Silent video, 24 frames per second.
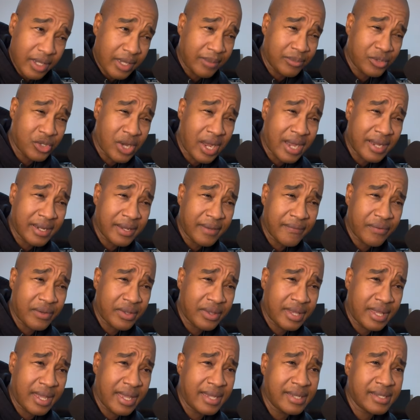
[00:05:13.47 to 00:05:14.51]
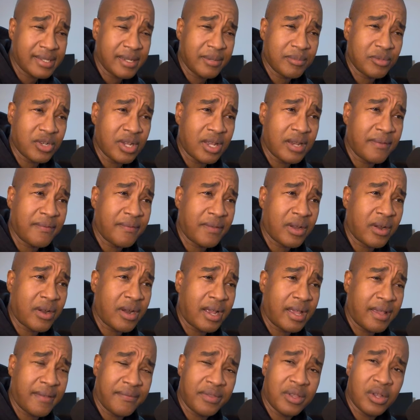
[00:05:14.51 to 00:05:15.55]
I'm trying different things. I'm trying to figure
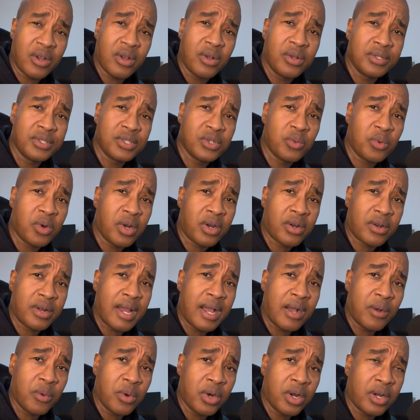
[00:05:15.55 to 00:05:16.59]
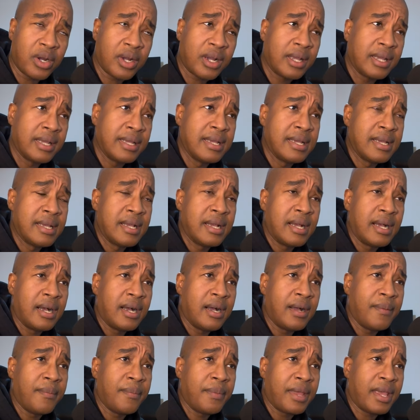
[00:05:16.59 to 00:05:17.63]
out if they're going to work or not work.
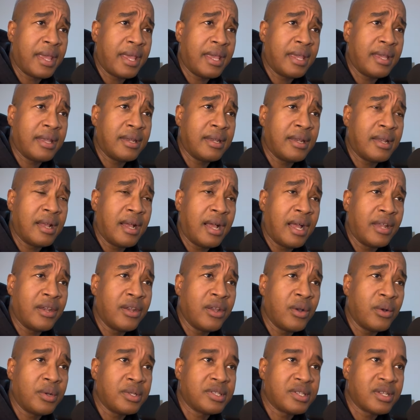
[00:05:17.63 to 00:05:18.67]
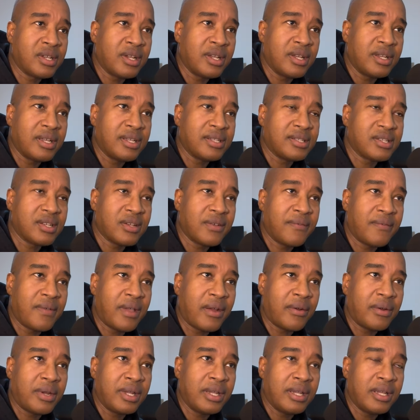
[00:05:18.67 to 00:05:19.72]
Um, and I know it's a it's a
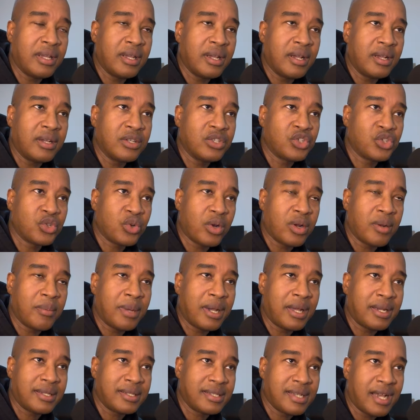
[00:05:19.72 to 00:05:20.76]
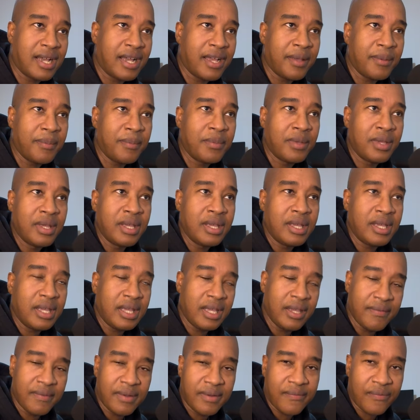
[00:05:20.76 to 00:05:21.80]
very uh, short amount of time,
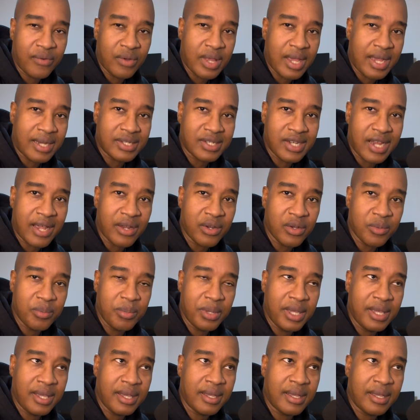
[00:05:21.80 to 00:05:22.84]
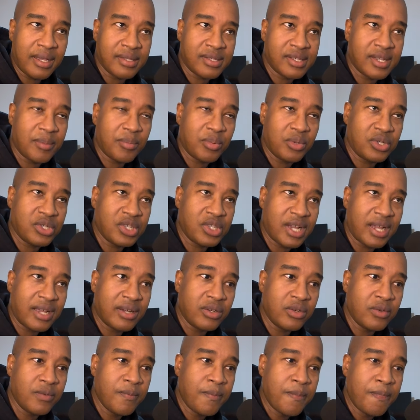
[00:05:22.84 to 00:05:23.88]
even for that channel being a separate
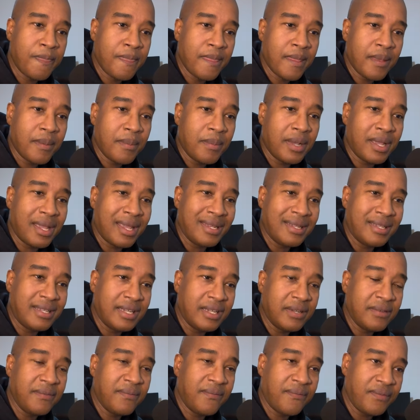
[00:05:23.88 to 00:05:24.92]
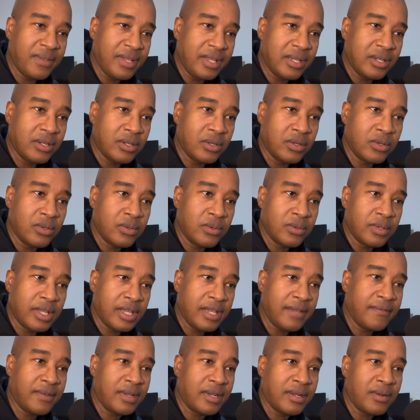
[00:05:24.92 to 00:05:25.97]
channel. But it didn't feel
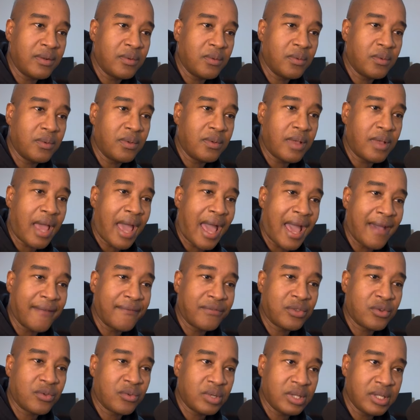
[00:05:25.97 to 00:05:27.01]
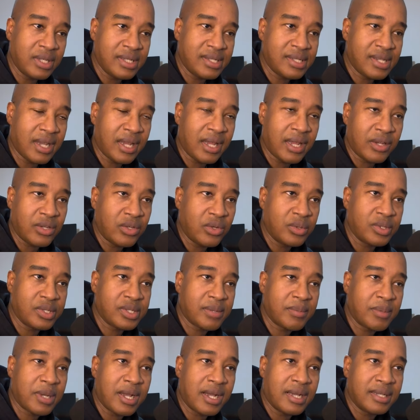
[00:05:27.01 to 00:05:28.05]
even after releasing it and doing
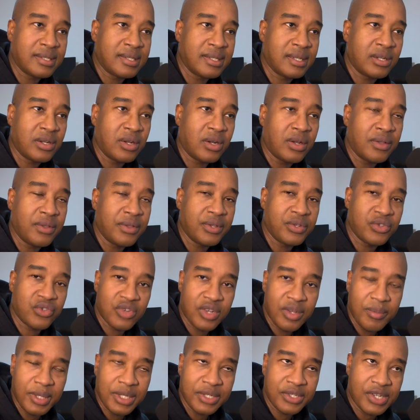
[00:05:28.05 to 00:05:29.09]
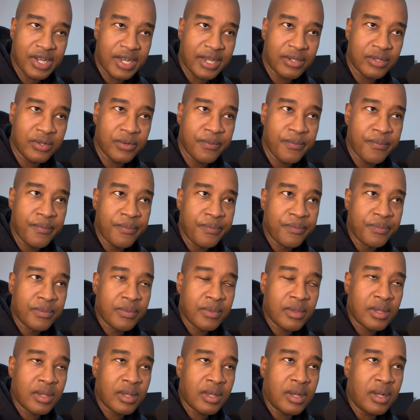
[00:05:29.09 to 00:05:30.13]
some content on the streaming channel
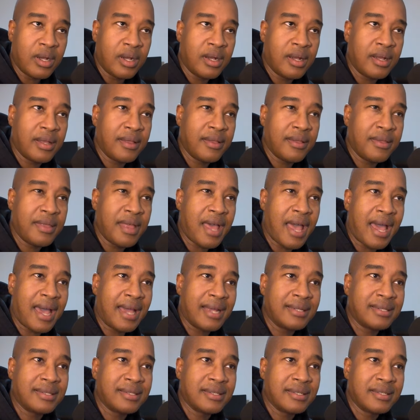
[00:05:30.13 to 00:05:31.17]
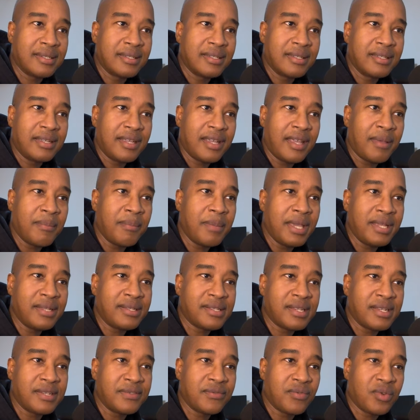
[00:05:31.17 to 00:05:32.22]
uh, that it made
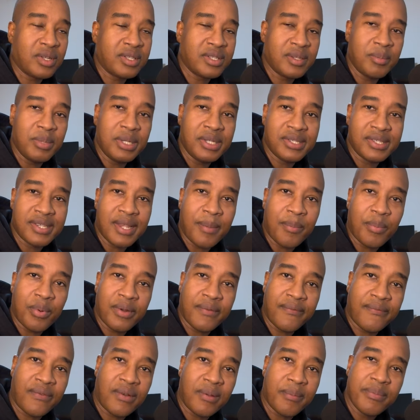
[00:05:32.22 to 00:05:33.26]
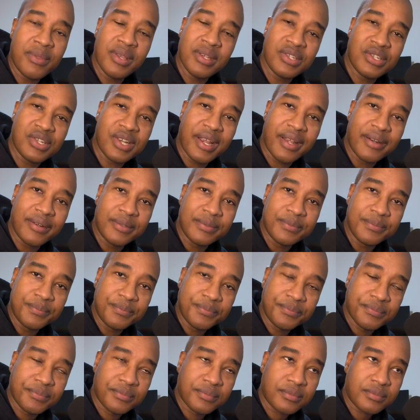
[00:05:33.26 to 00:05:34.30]
sense for it to be separate from this channel
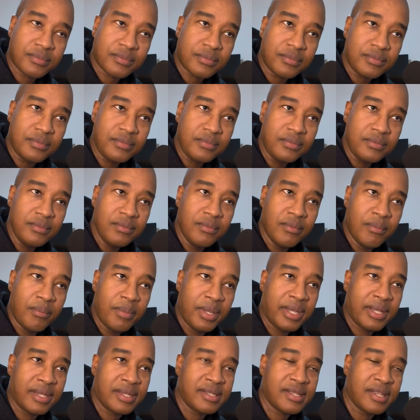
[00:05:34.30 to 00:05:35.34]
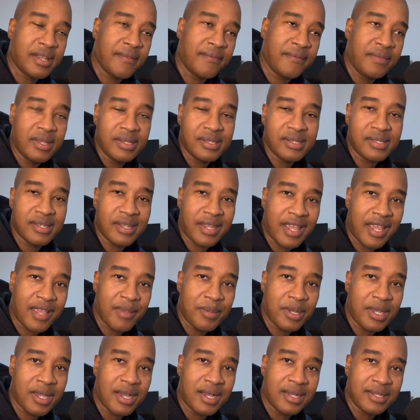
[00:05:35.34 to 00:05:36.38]
because if this is a
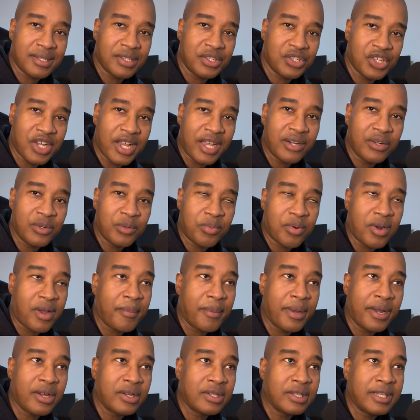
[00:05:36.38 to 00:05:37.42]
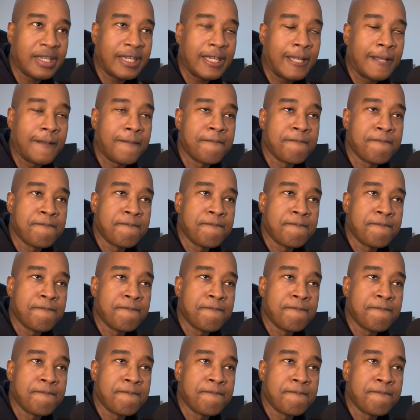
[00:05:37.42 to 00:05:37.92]
gaming content channel primarily,